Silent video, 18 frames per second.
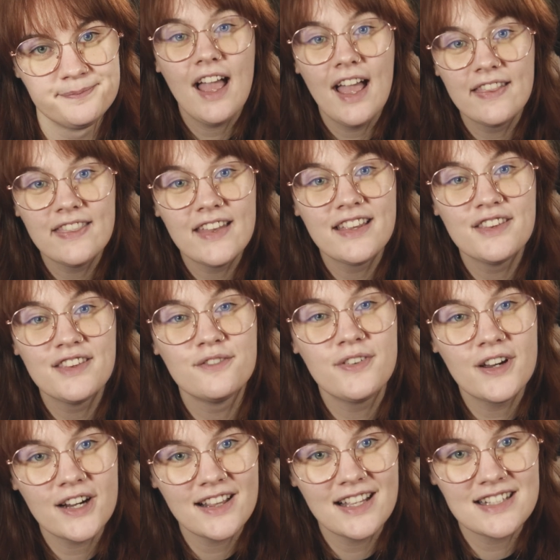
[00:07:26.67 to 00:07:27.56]
And then the
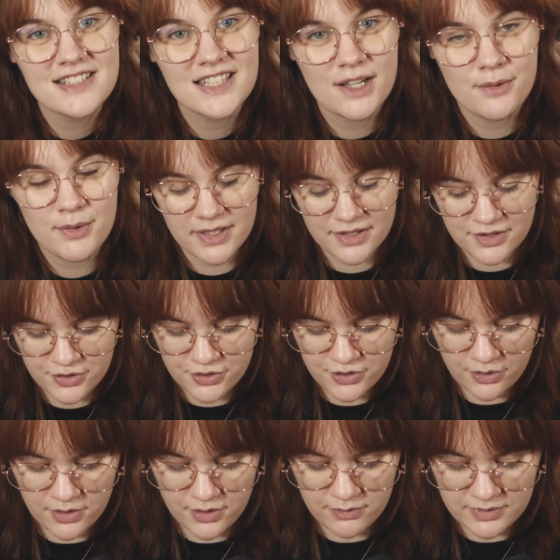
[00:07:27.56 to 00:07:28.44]
very last thing I wanted to
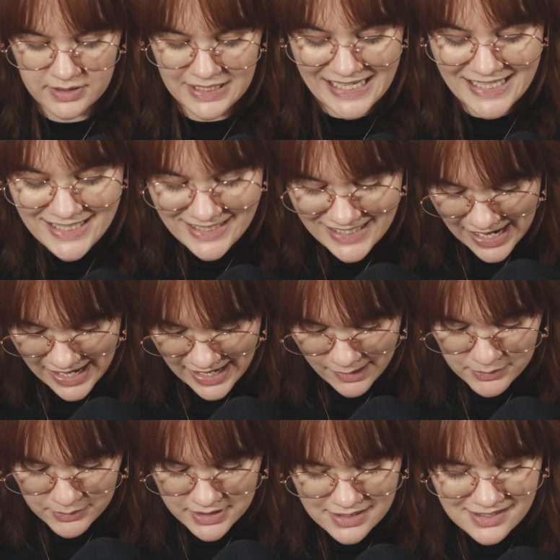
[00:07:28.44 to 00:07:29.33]
show you
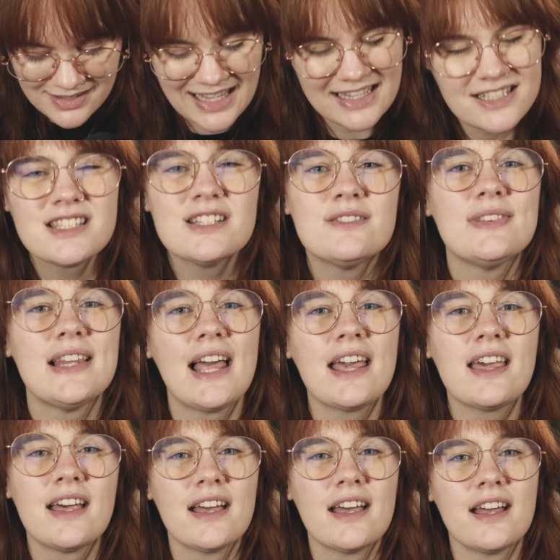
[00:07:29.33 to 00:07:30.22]
today, which is less of
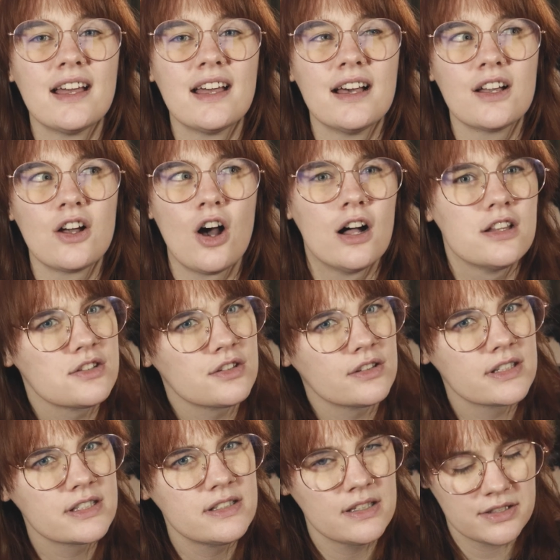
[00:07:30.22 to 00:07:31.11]
like a
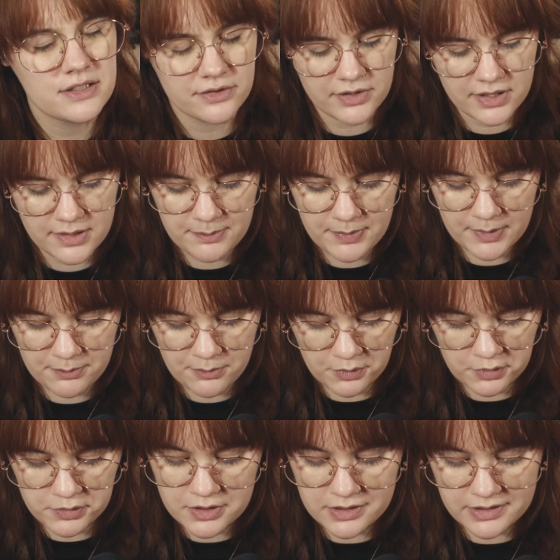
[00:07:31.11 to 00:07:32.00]
console accessory, but
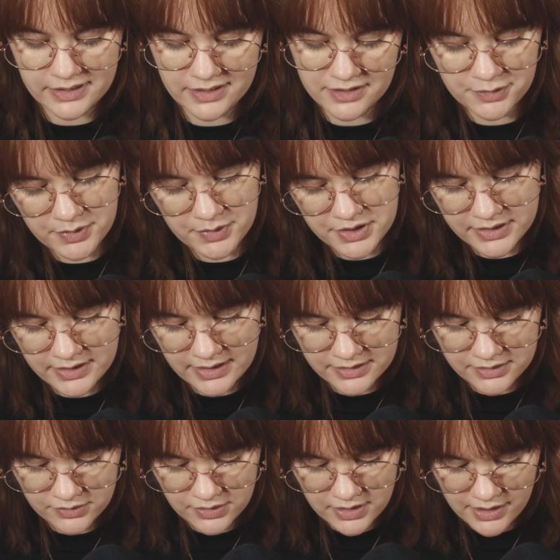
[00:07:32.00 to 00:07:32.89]
more just like a Switch
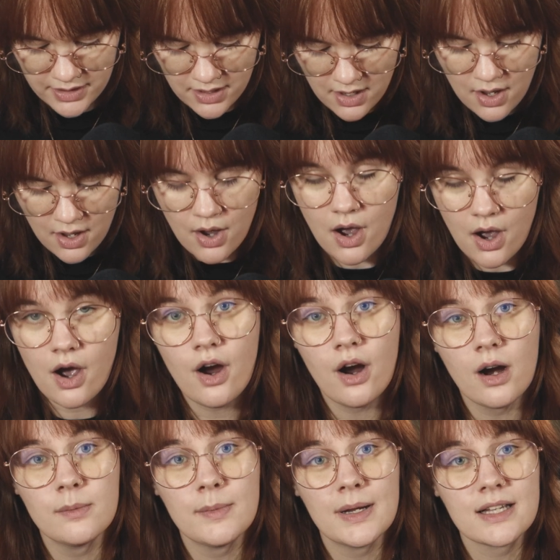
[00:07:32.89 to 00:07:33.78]
accessory,
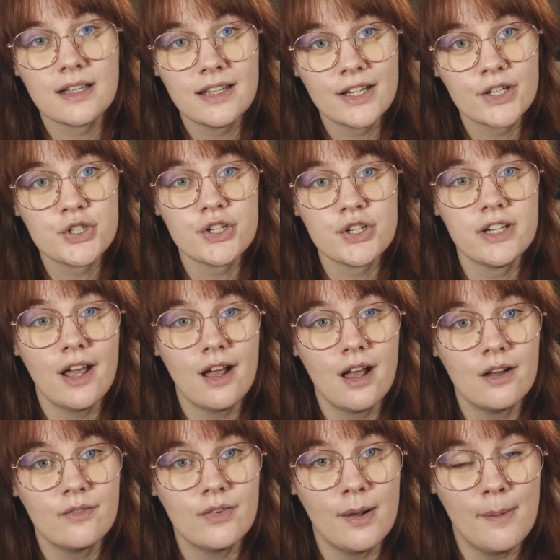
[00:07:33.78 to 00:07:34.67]
are my collection
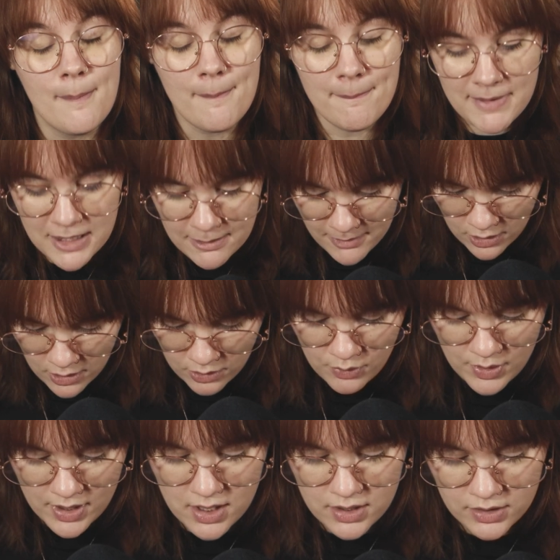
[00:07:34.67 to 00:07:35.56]
of
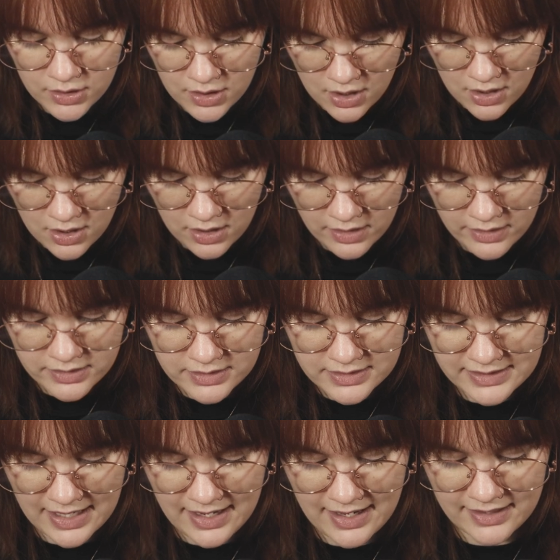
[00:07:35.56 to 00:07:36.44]
Amiibo
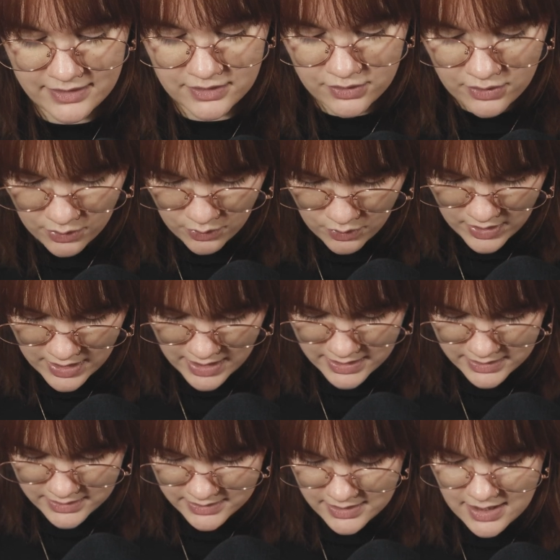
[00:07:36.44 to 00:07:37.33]
cards and
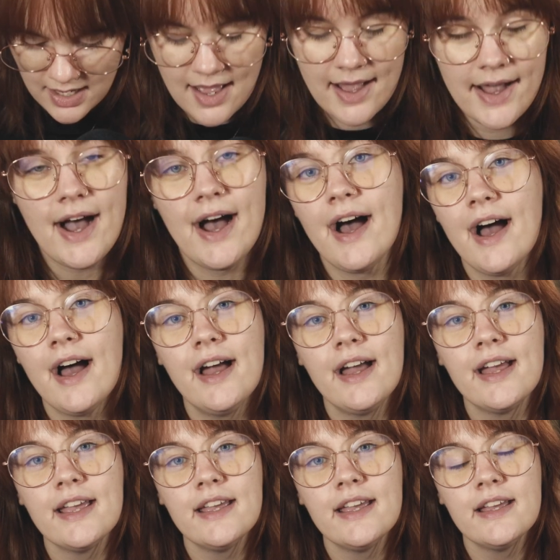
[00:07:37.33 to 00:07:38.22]
coins.
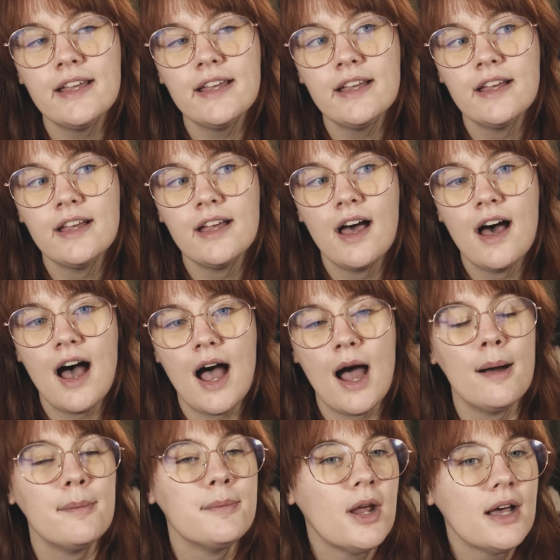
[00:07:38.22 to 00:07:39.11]
I'm
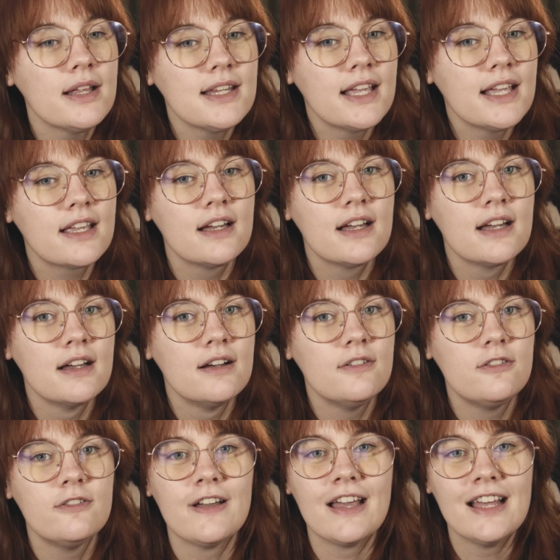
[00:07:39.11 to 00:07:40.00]
not like
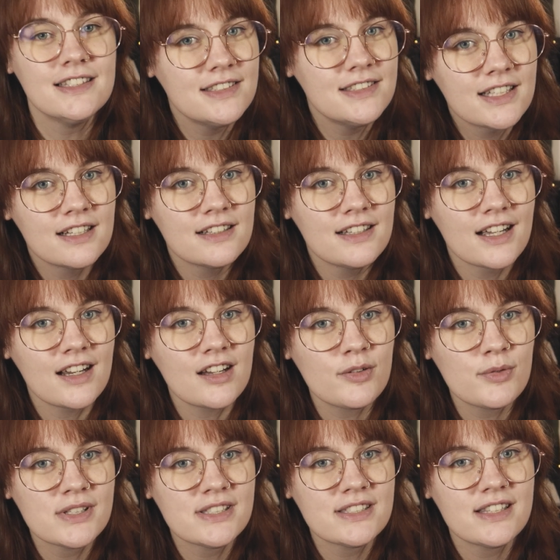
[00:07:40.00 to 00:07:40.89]
a fancy
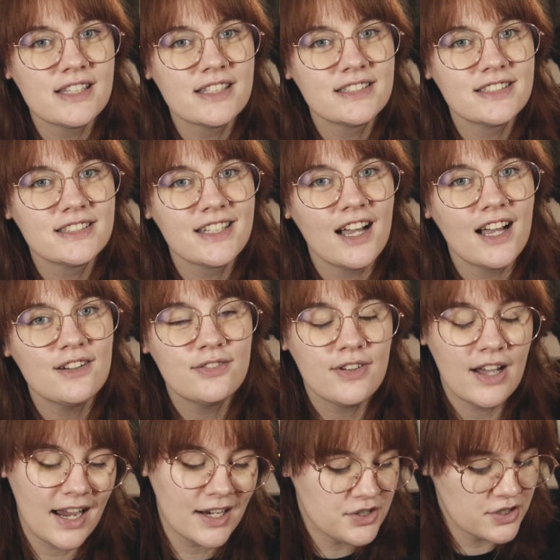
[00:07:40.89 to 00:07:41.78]
collector with this stuff.
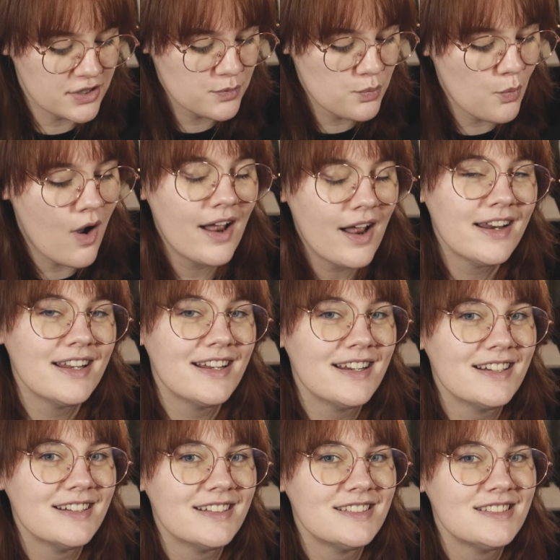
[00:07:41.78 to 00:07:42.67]
I just
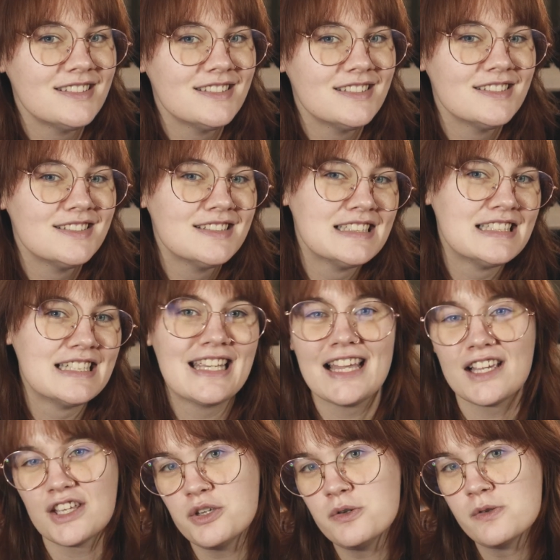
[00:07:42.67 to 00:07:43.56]
wanted to
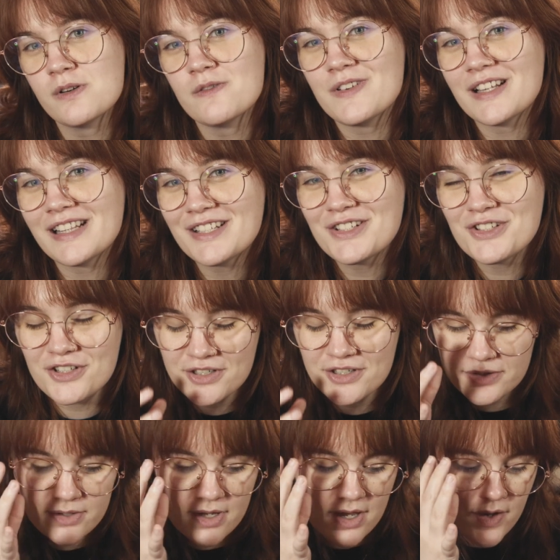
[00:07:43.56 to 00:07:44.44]
get cuter
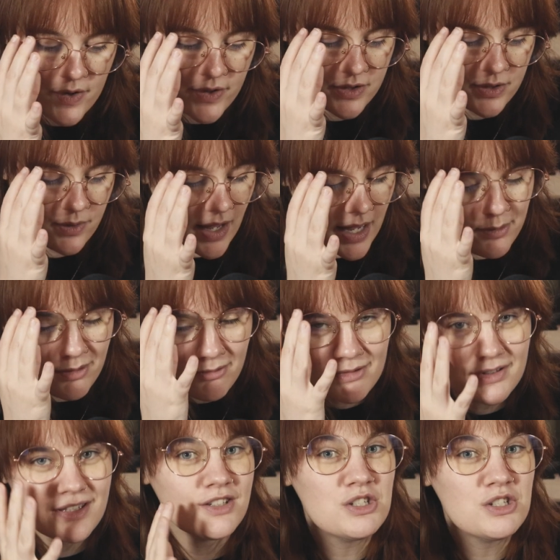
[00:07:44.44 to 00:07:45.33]
villagers. So I went
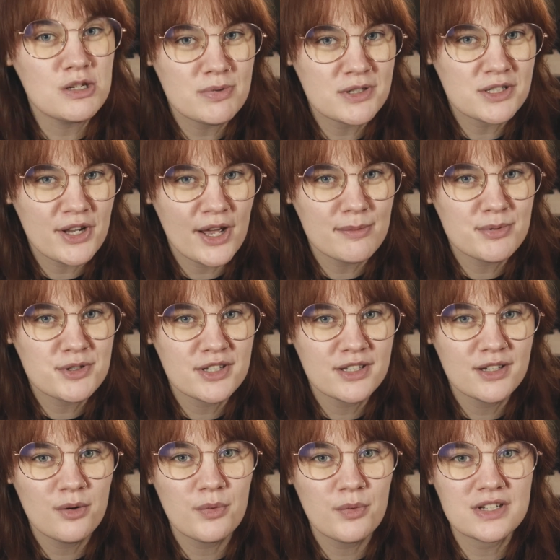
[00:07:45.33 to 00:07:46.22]
with the cheapest
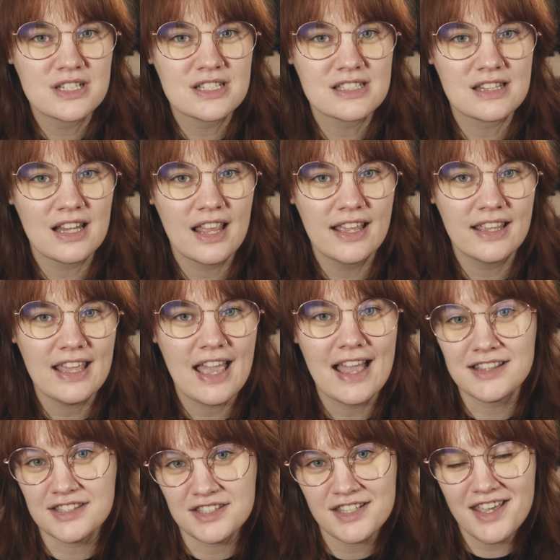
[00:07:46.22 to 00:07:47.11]
option, which is like
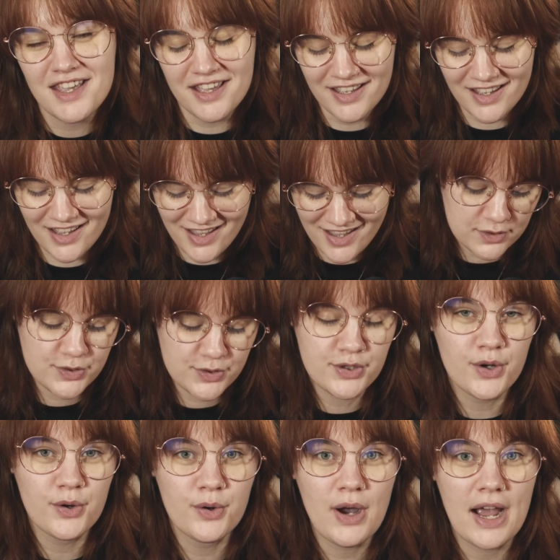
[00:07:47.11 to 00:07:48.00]
Etsy.
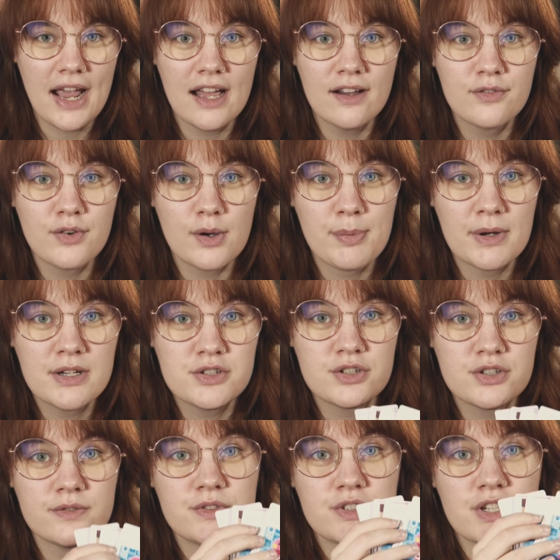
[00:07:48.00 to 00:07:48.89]
So I have a
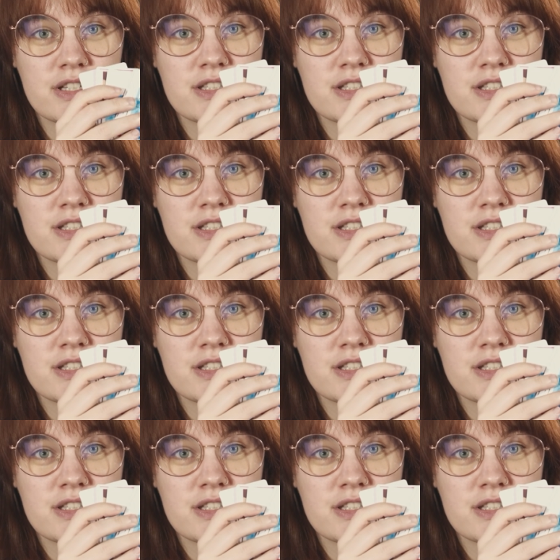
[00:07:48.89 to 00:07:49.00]
bunch of